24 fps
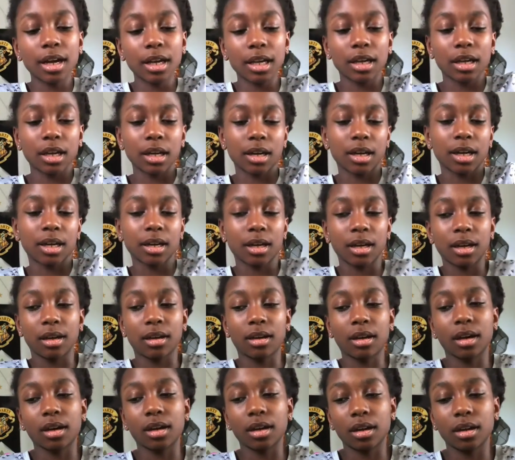high, high,
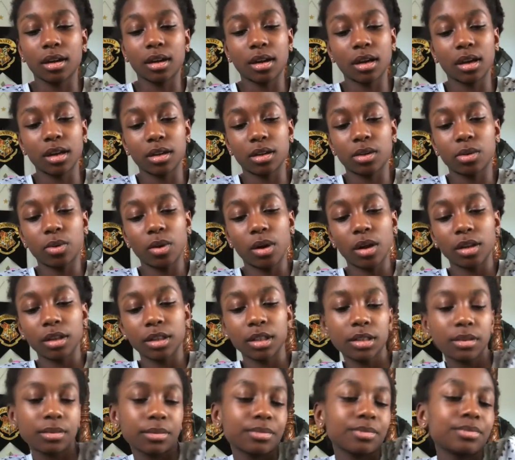high, high,
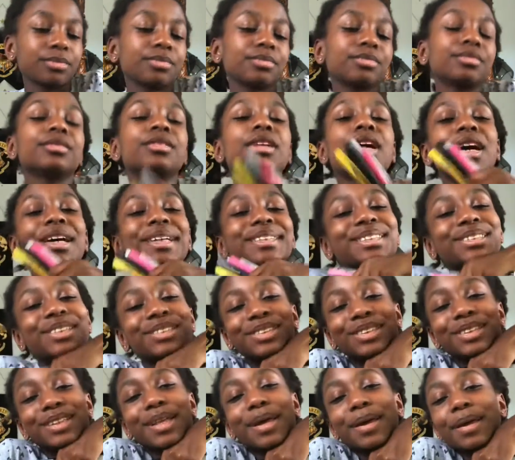quality. So
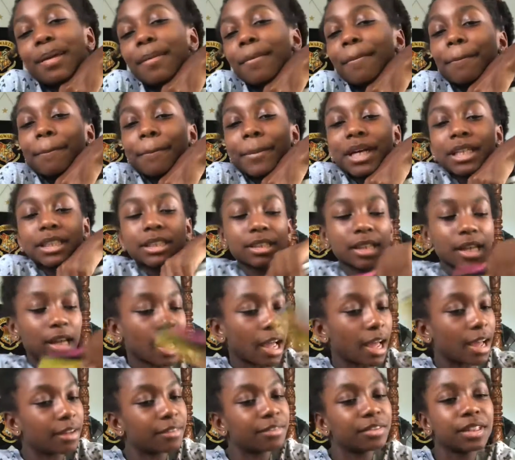today, must
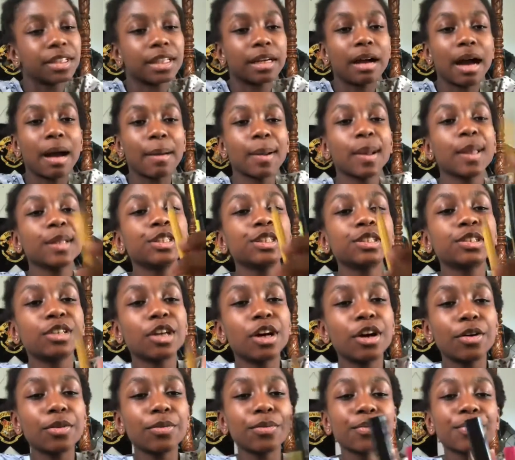have. Now, I want you to
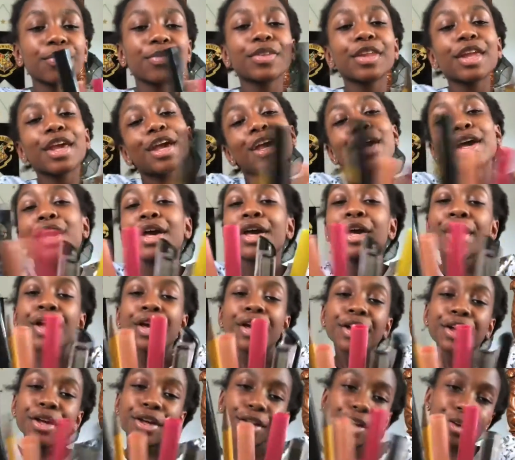know,
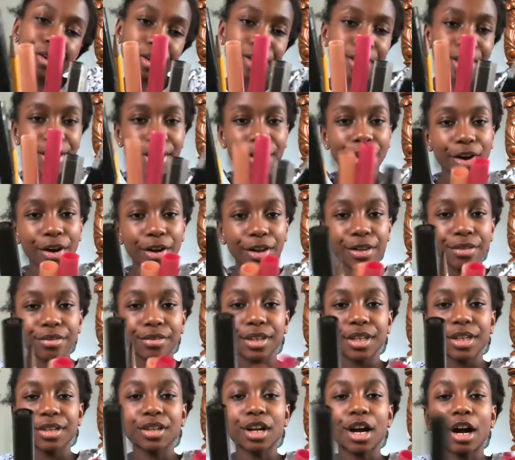you can get all of
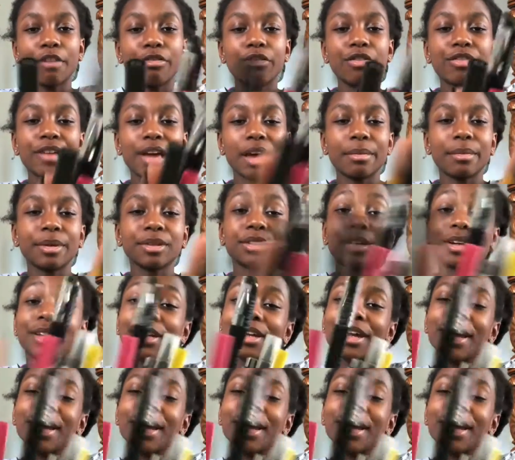these off of Amazon.